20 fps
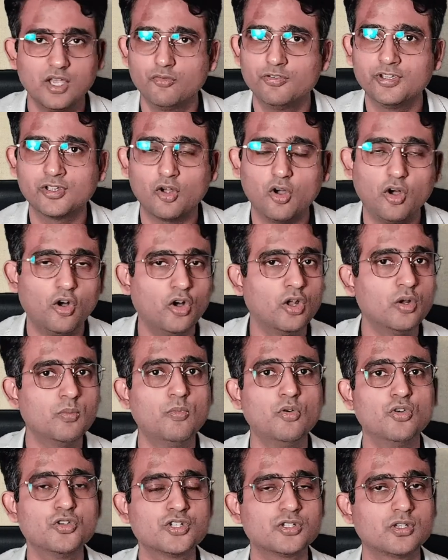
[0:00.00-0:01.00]
We are
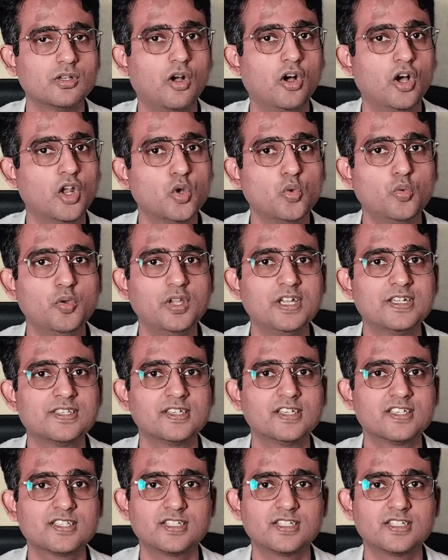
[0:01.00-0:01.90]
almost always in a